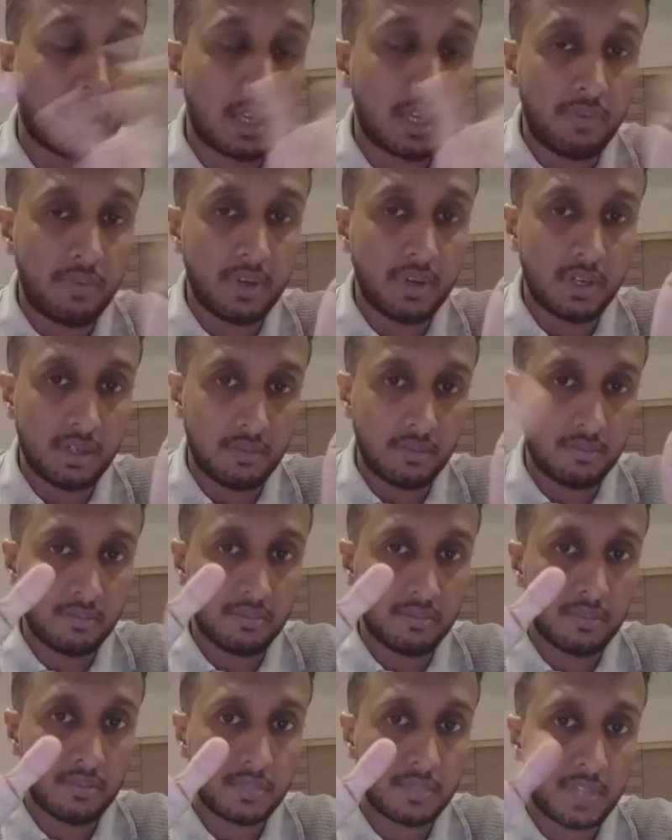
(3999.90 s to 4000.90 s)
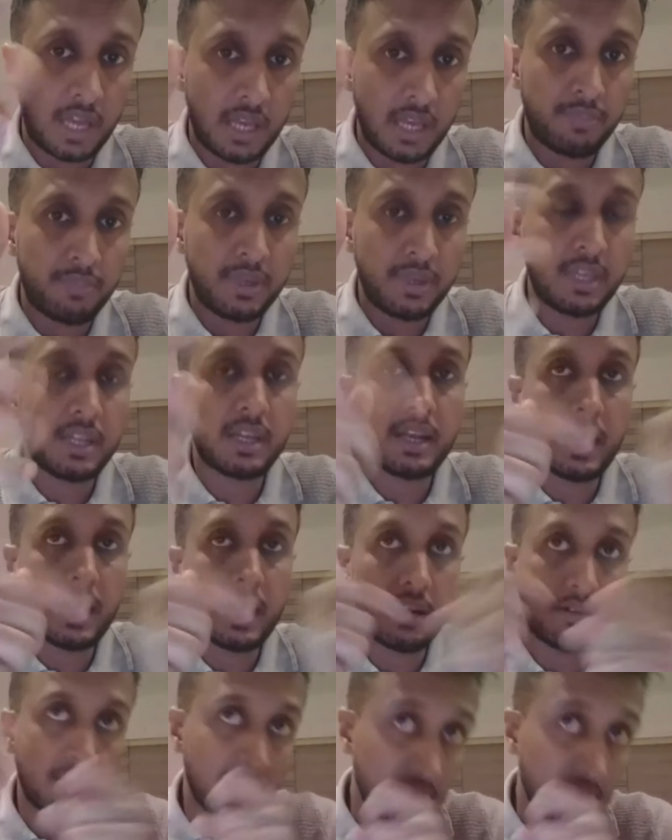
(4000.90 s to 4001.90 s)
give a time period
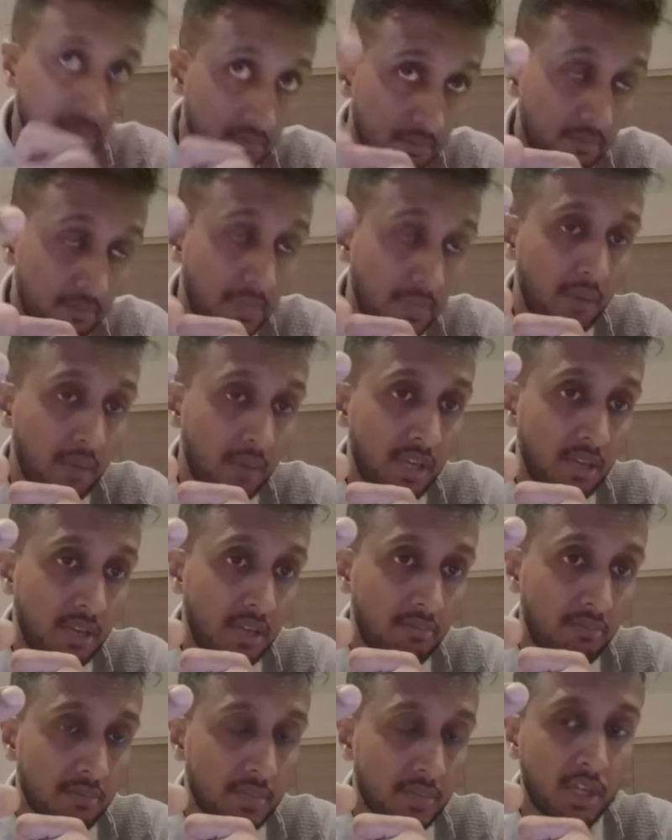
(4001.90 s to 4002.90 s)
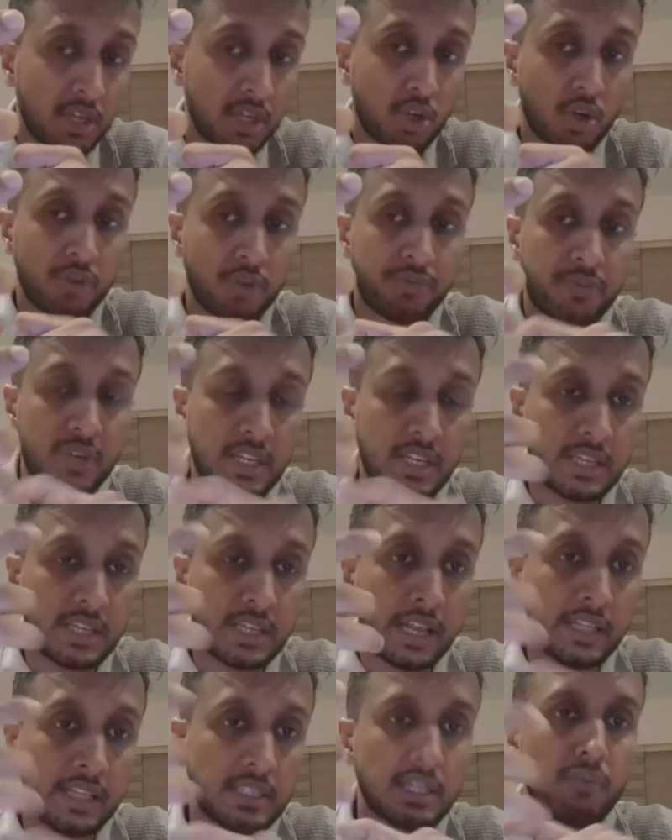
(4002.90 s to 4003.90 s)
and maybe think of
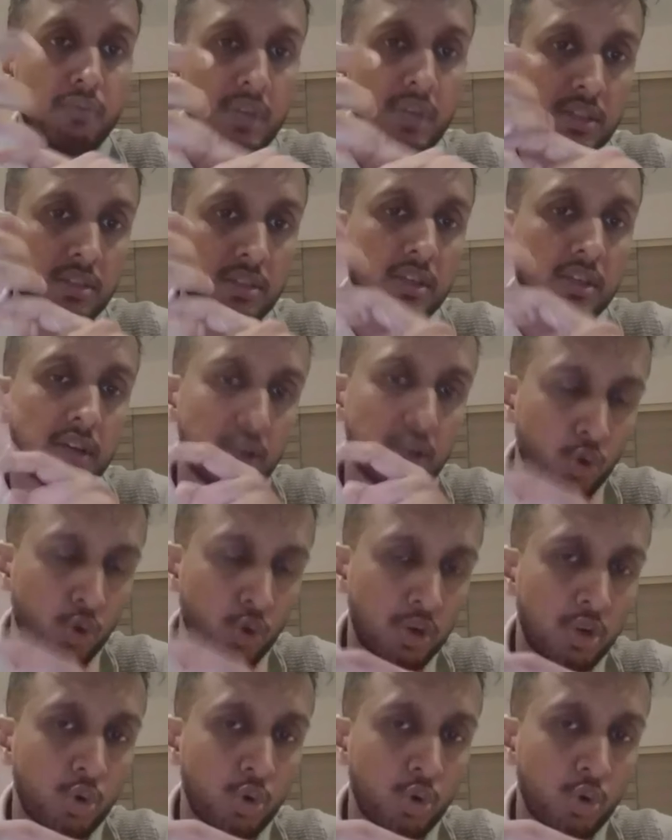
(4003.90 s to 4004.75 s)
re-challenging with a lower